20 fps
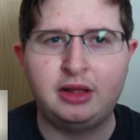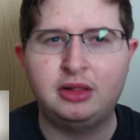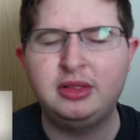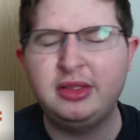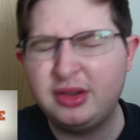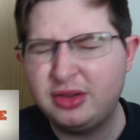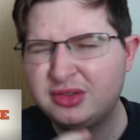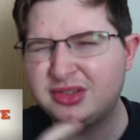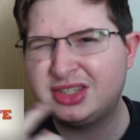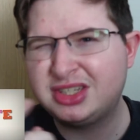A
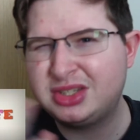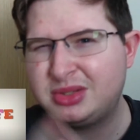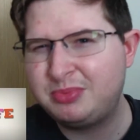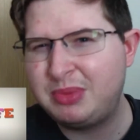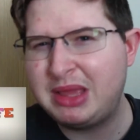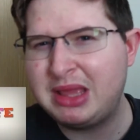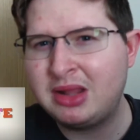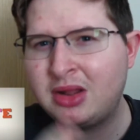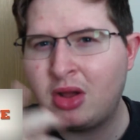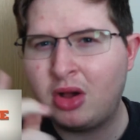little
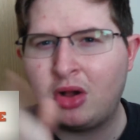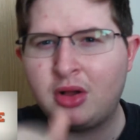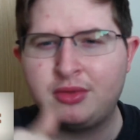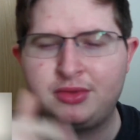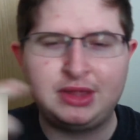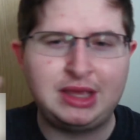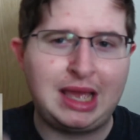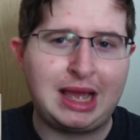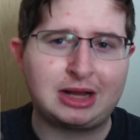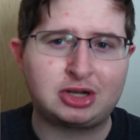spin
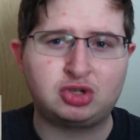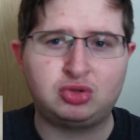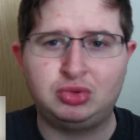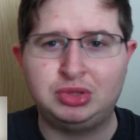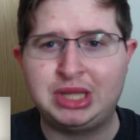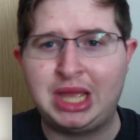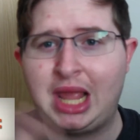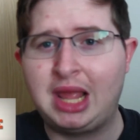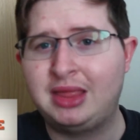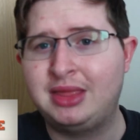on the actual
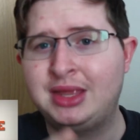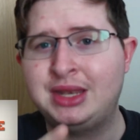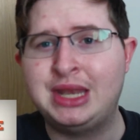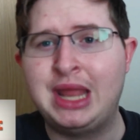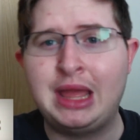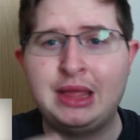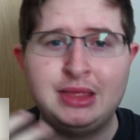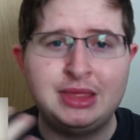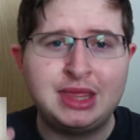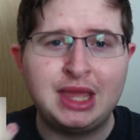Day of the
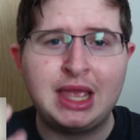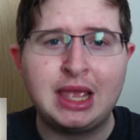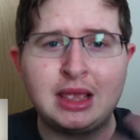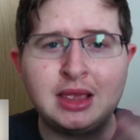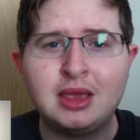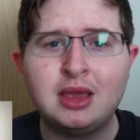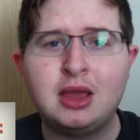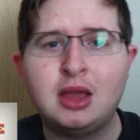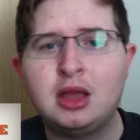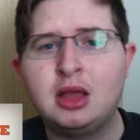Dead
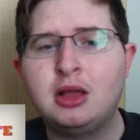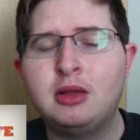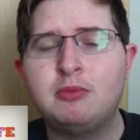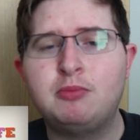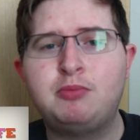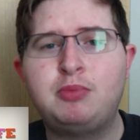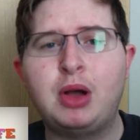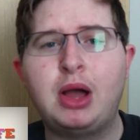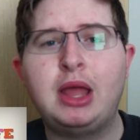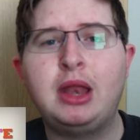thing
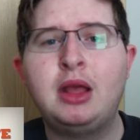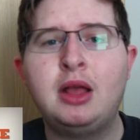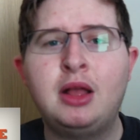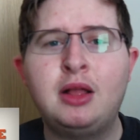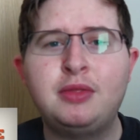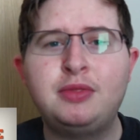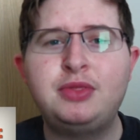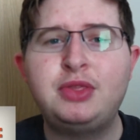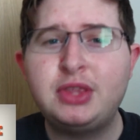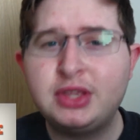but
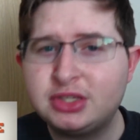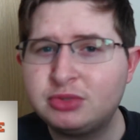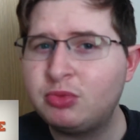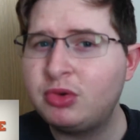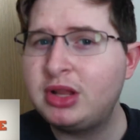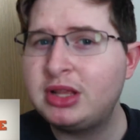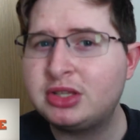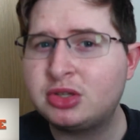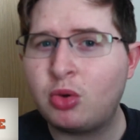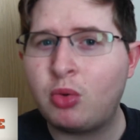this
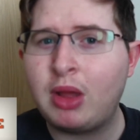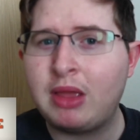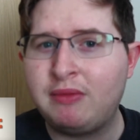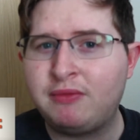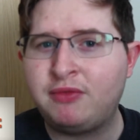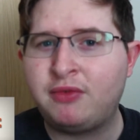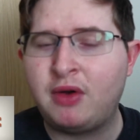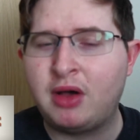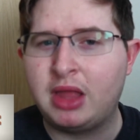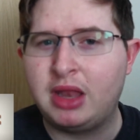one is quite
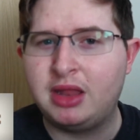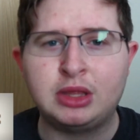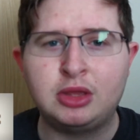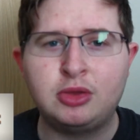fun.